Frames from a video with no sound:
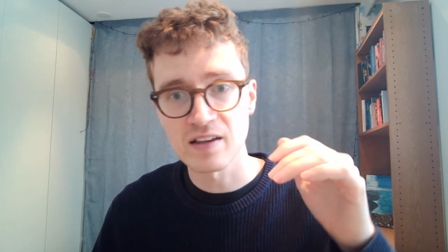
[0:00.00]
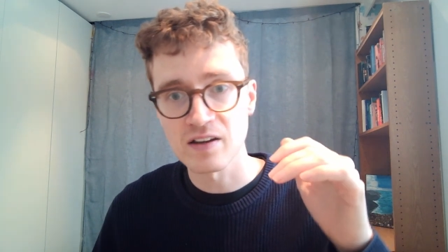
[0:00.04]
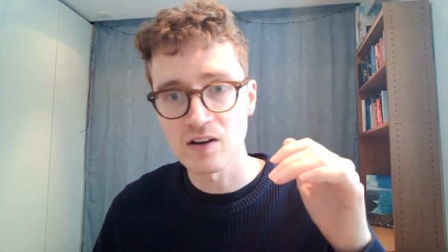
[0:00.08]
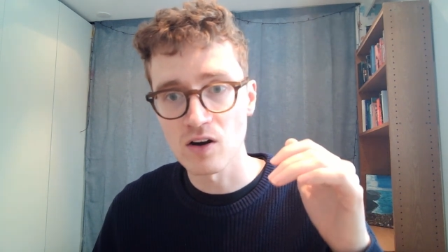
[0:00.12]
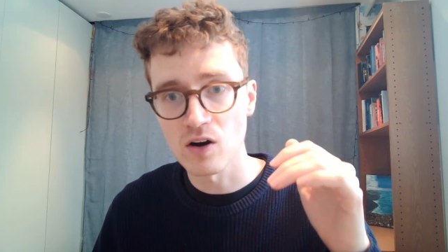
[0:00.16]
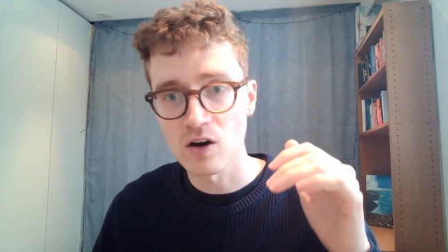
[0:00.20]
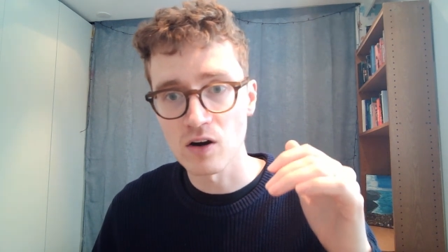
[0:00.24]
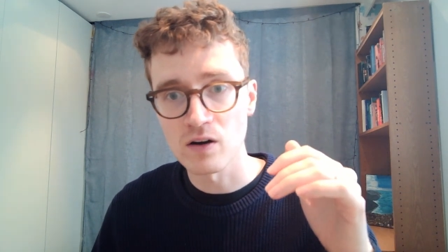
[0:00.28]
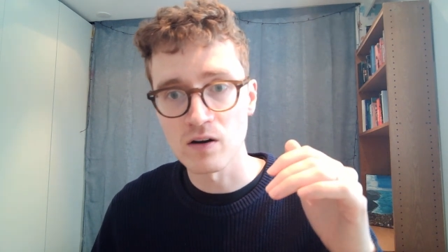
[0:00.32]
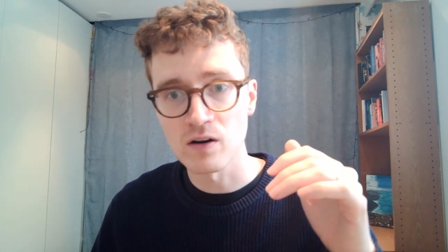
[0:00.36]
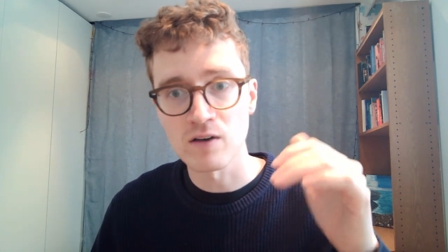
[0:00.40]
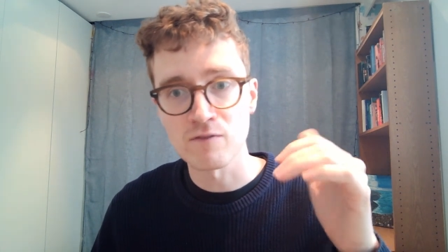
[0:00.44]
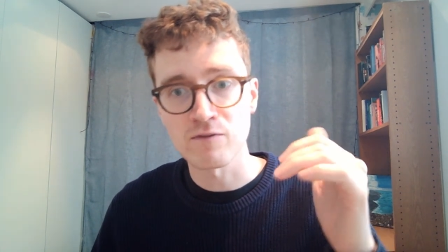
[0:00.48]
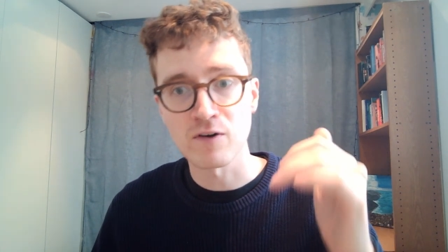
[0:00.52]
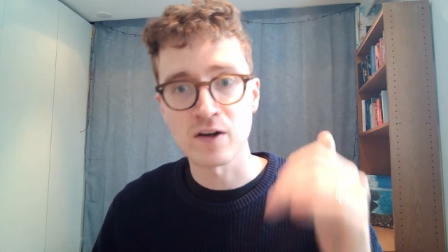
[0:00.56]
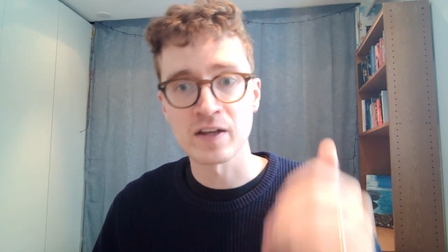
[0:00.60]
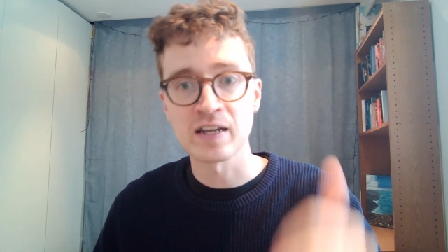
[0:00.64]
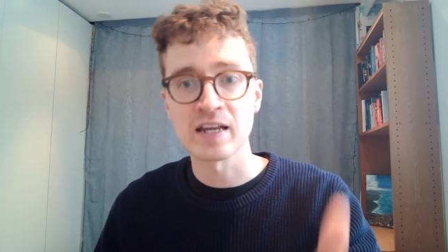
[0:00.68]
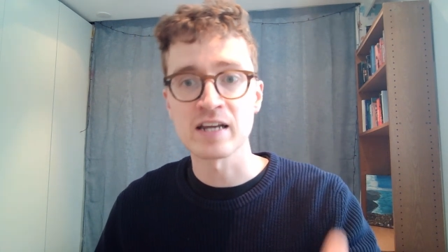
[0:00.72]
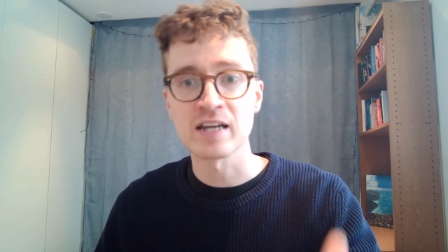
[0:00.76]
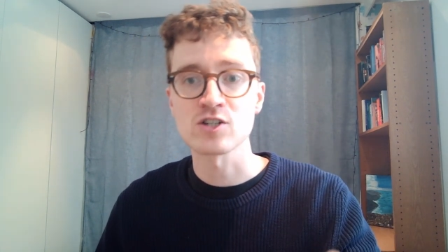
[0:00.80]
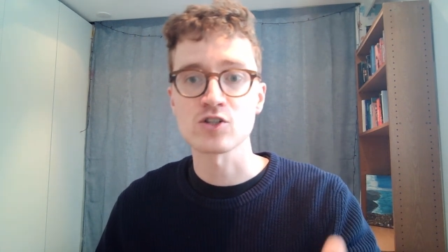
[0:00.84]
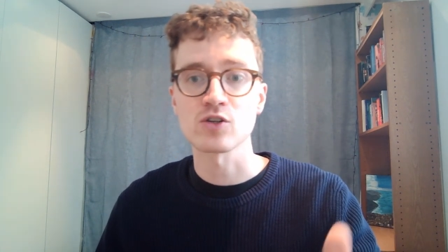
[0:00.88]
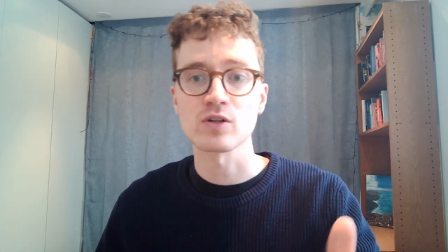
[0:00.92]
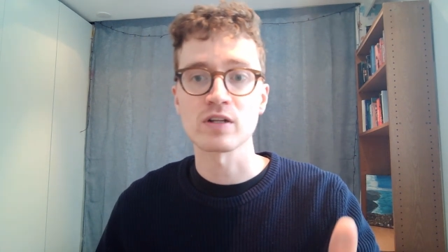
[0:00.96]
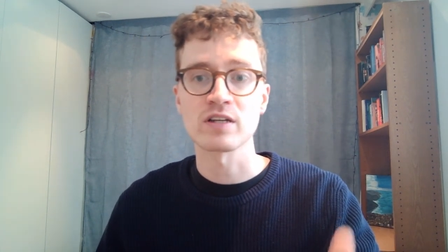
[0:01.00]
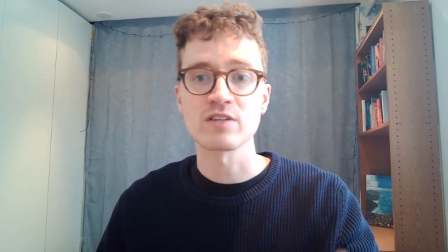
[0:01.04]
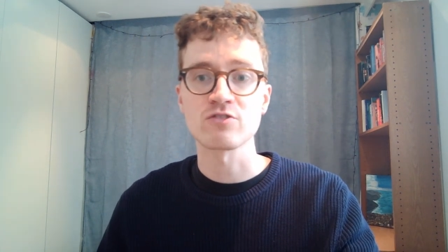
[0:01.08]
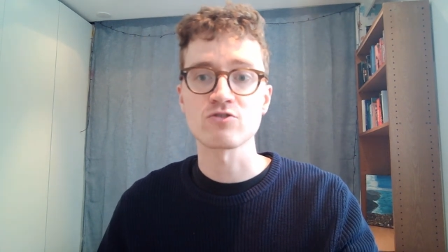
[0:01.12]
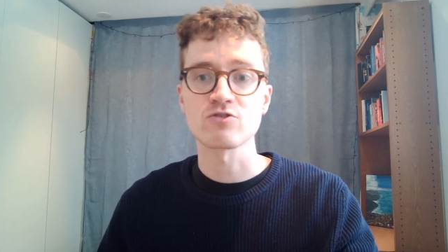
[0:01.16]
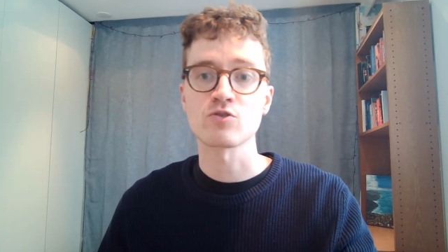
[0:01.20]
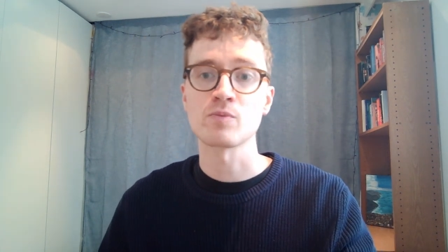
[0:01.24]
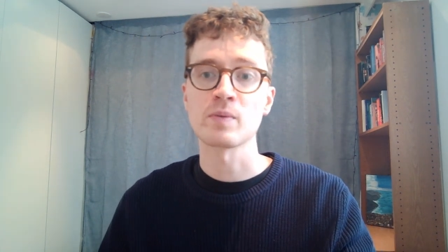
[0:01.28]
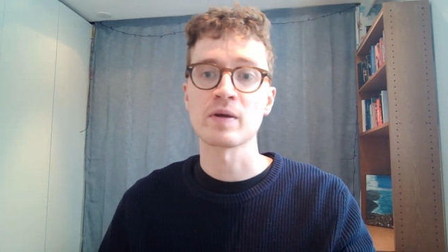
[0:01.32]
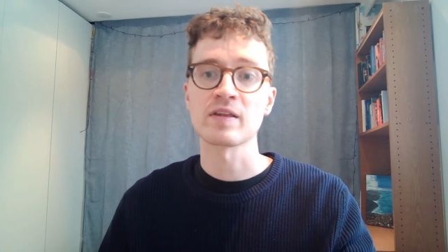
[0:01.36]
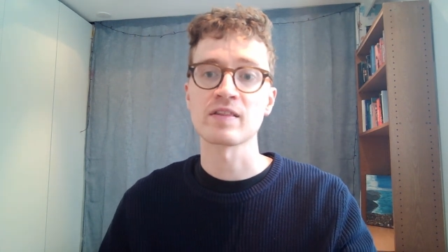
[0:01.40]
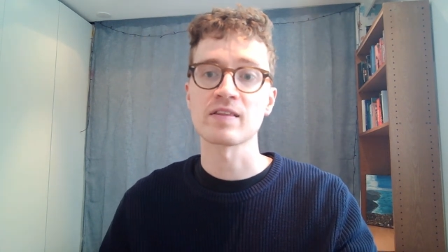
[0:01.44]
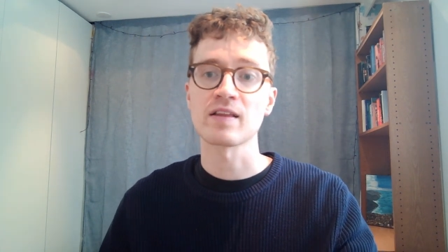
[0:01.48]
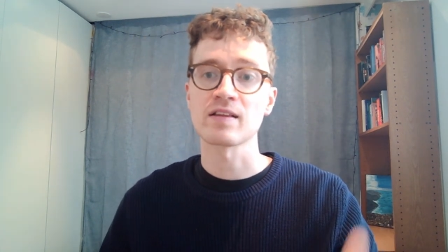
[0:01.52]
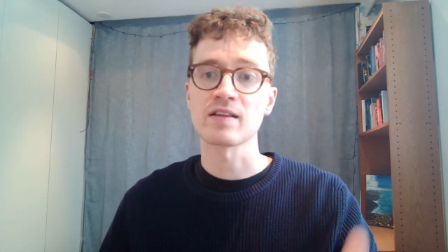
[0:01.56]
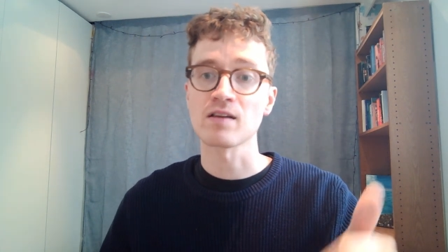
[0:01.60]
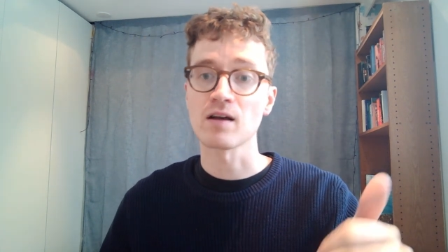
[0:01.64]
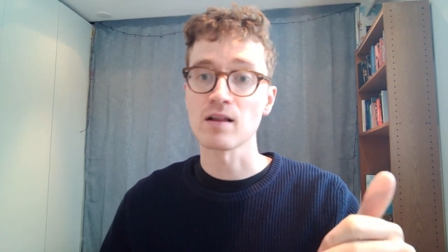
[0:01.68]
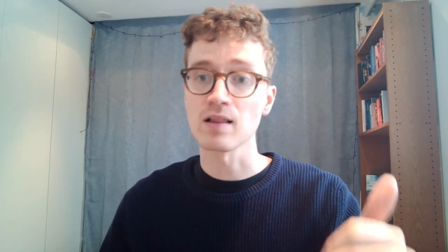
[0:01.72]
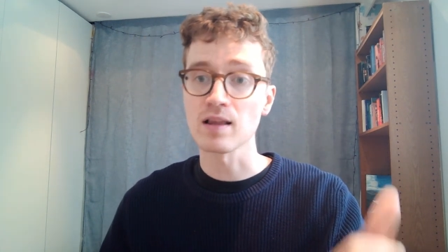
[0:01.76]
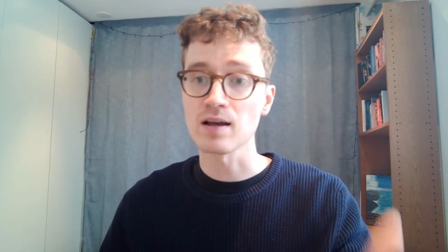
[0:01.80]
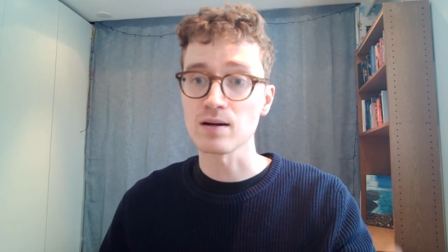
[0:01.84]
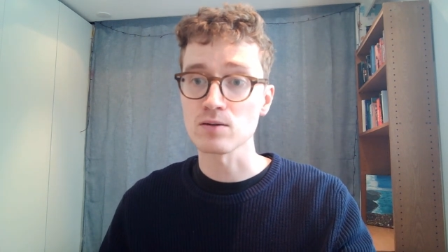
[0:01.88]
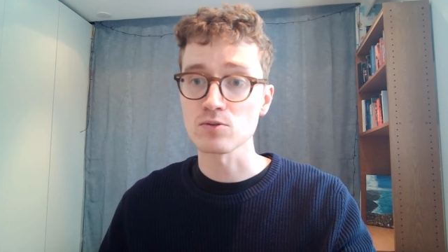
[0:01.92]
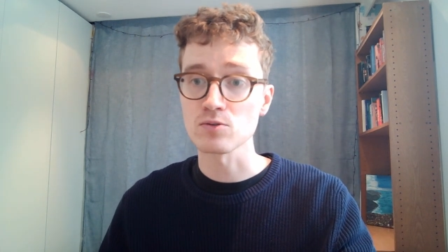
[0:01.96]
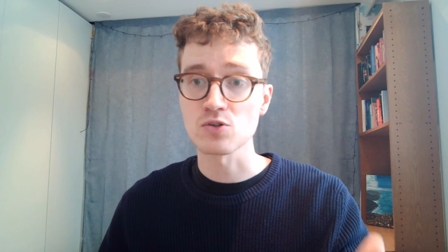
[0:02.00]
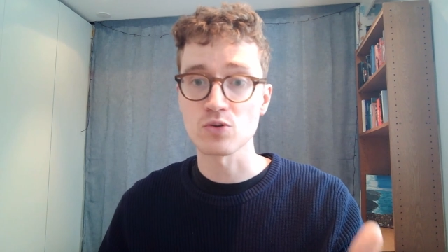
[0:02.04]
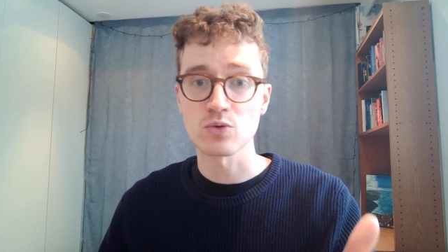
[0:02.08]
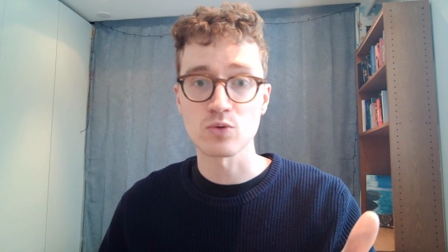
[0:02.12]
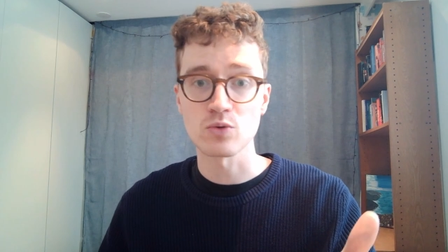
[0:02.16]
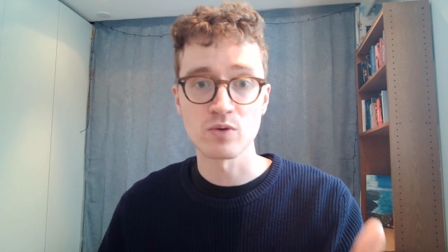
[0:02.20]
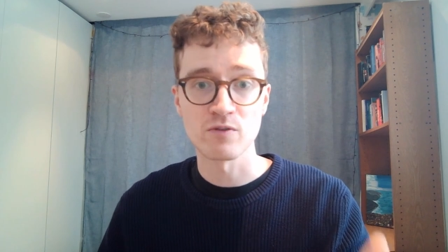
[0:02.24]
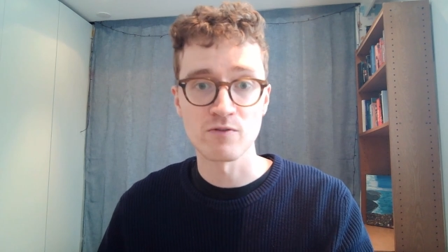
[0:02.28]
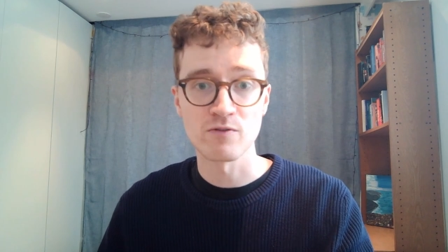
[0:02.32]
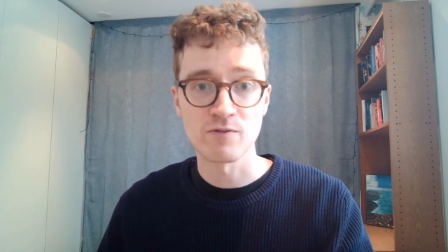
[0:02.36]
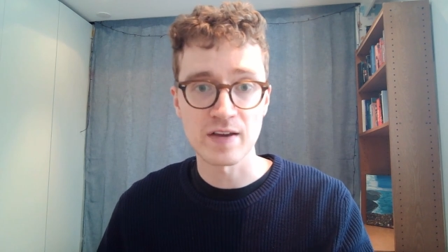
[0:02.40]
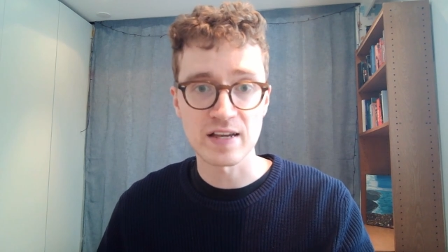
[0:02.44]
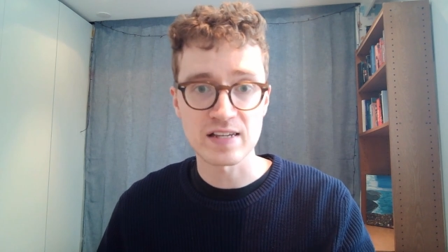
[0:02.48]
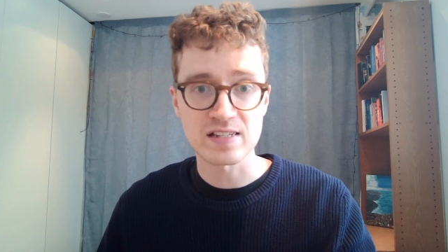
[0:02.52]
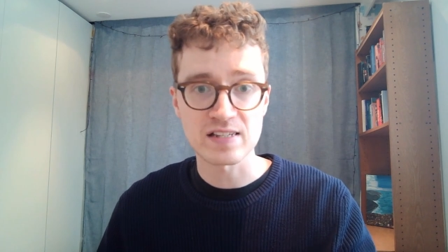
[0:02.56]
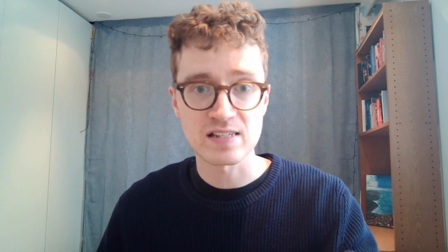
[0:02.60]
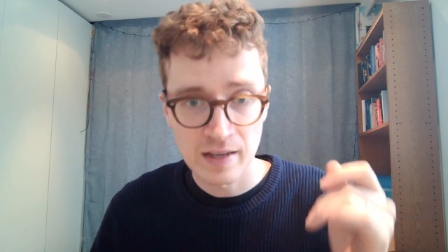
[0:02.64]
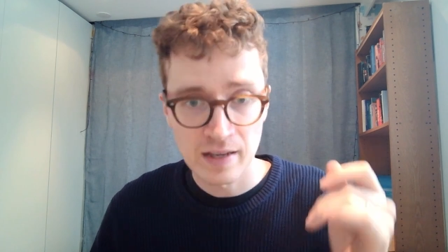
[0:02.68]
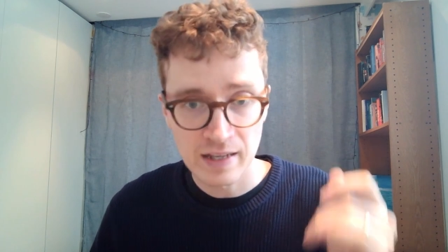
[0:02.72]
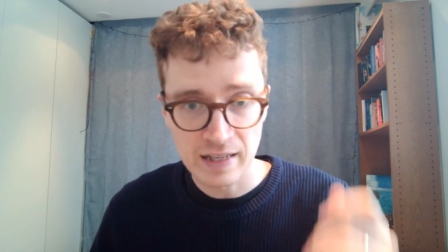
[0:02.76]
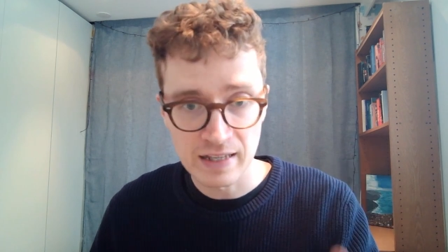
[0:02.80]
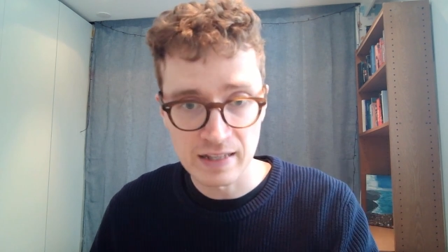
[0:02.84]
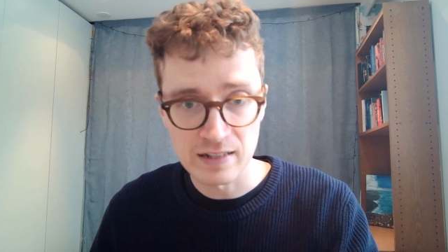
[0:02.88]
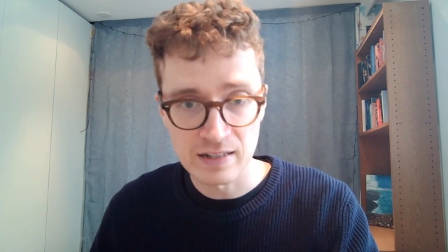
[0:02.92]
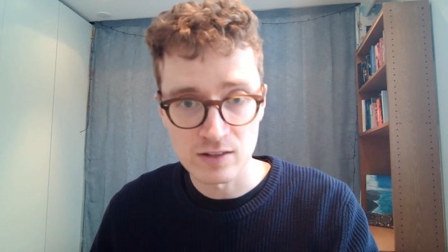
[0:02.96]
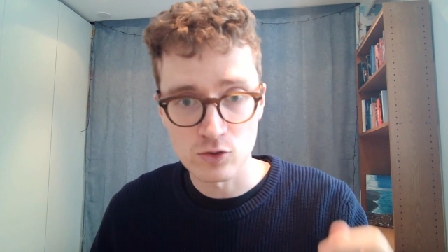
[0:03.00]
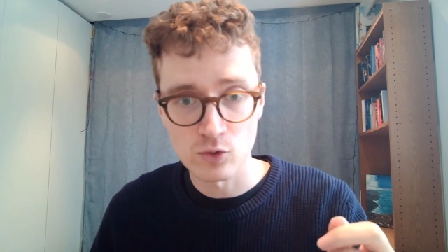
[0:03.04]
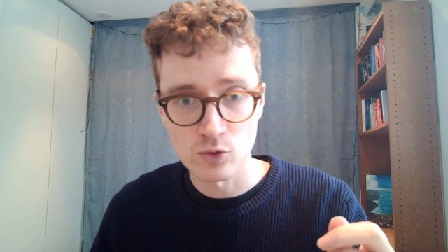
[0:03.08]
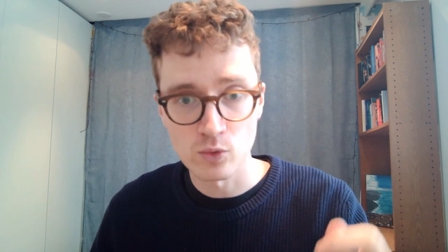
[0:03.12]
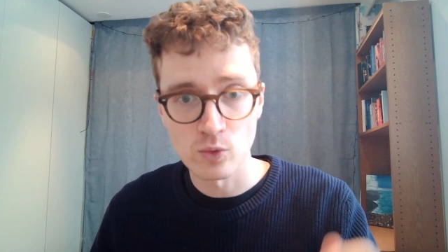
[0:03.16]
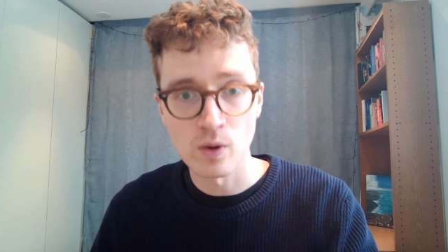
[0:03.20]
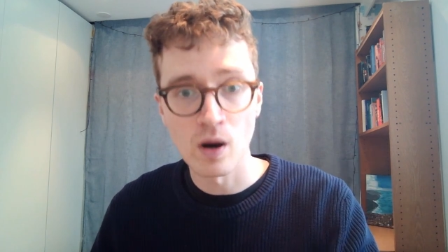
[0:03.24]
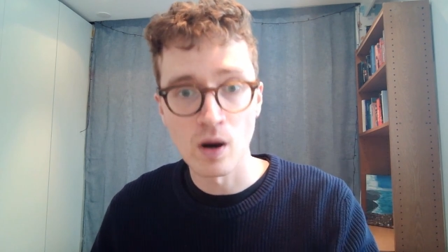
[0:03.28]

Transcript: are a financial instrument that allows you to invest into